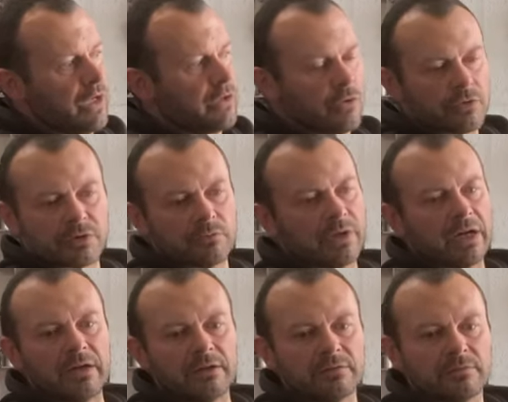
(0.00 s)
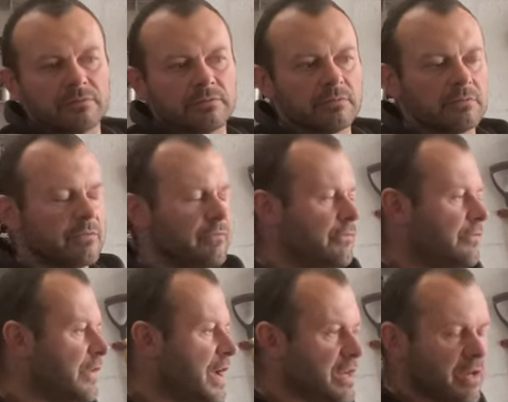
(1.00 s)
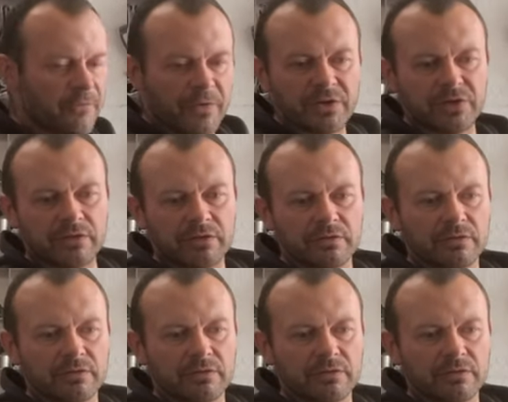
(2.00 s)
an awesome car, very efficient.